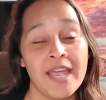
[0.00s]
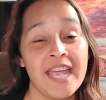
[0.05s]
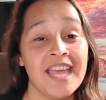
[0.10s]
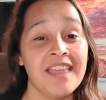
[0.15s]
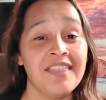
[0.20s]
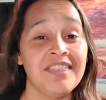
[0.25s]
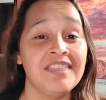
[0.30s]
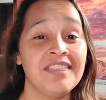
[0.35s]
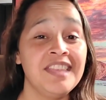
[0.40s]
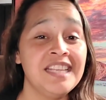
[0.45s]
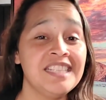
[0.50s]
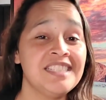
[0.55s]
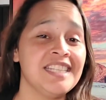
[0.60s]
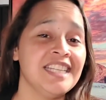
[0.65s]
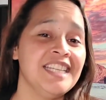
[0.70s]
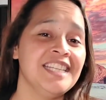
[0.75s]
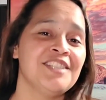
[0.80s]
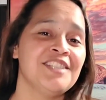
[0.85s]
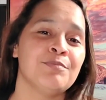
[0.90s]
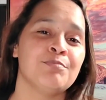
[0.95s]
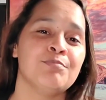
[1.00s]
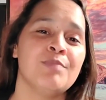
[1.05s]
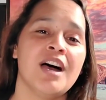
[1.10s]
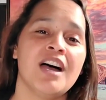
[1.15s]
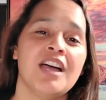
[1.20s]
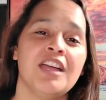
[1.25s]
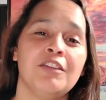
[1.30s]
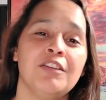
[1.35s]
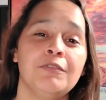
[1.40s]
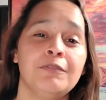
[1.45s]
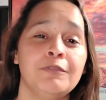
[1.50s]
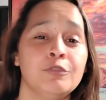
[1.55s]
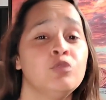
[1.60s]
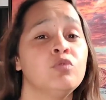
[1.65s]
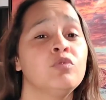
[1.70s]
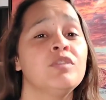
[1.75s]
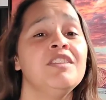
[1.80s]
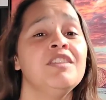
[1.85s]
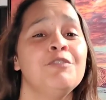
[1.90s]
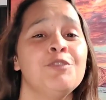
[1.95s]
and this is my
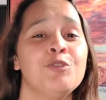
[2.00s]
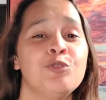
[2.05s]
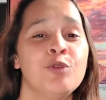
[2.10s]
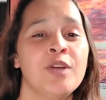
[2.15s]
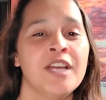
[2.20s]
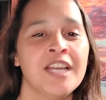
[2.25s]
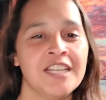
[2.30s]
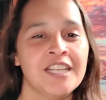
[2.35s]
full review